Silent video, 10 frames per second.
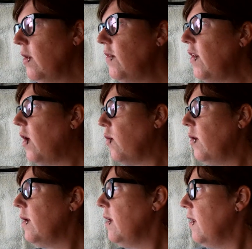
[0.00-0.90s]
So
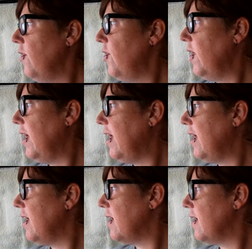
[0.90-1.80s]

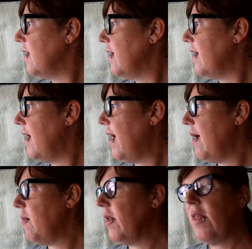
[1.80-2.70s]
the
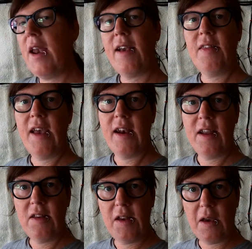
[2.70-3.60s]
next thing I
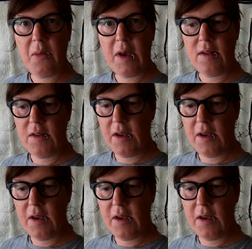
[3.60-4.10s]
need to do is